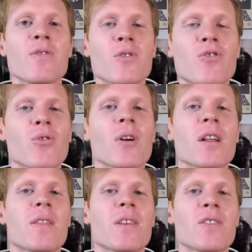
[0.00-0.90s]
if you
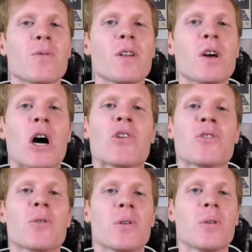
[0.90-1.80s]
enjoyed this video, I
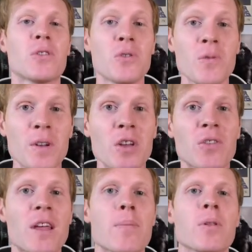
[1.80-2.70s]
also include 2
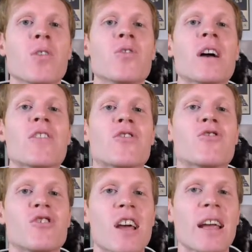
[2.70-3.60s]
videos down below you guys should
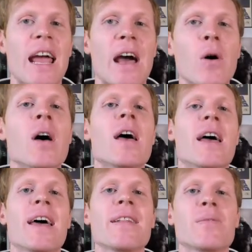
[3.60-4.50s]
check out.
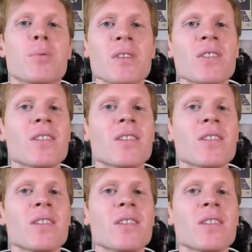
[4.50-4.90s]
And please